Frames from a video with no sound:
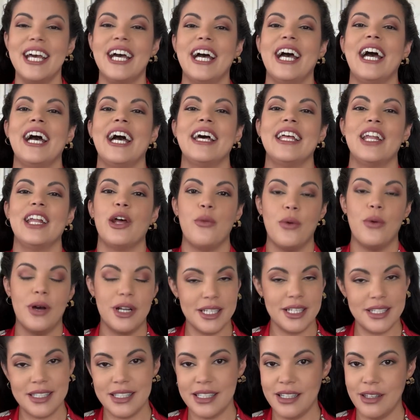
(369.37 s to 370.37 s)
and I want
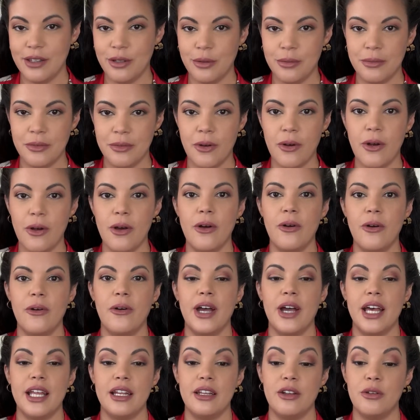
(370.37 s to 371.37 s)
to see them grow,
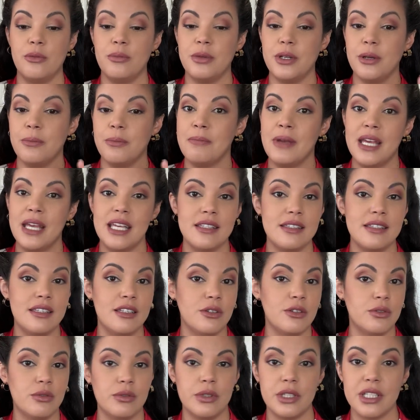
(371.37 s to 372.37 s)
and it'd be amazing
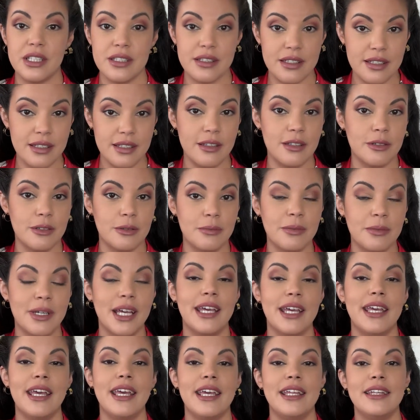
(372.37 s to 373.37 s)
if we can see them
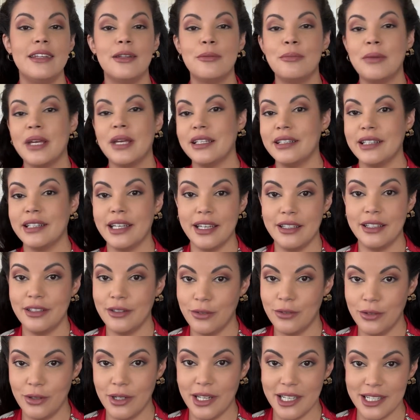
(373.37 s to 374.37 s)
in the mainland of
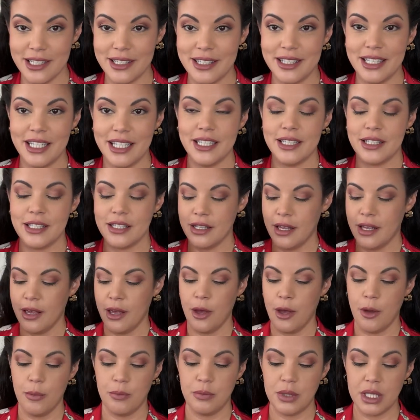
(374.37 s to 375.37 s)
the United States,
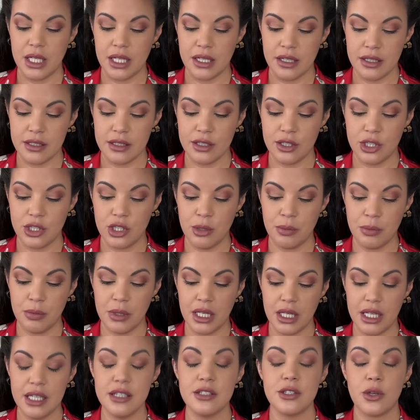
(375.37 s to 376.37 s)
because the
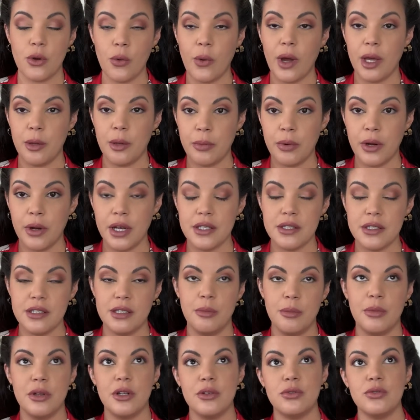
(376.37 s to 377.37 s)
shipping is quite
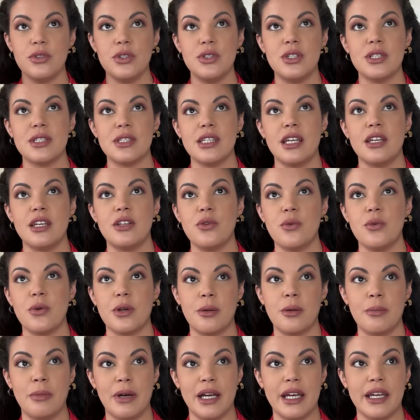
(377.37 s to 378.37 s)
pricey. But if you decide you want
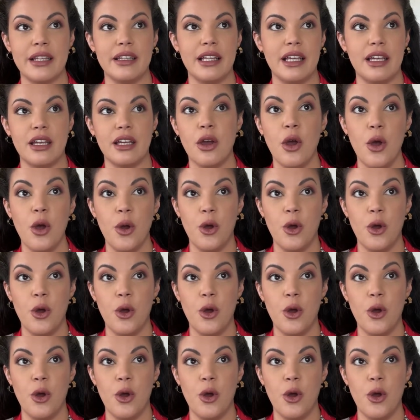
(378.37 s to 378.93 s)
to buy like